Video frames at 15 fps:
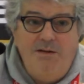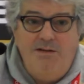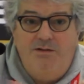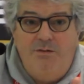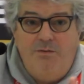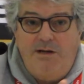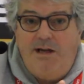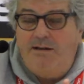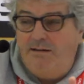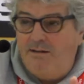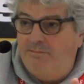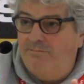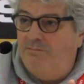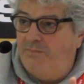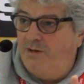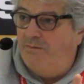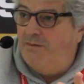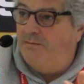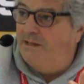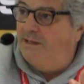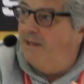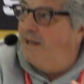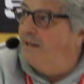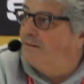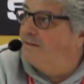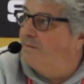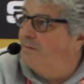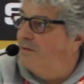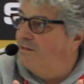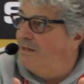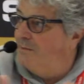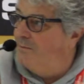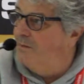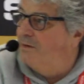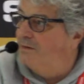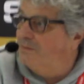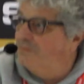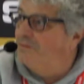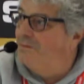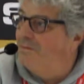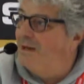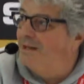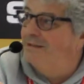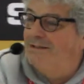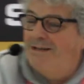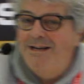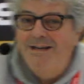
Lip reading: as you can probably guess, because I bored you too much,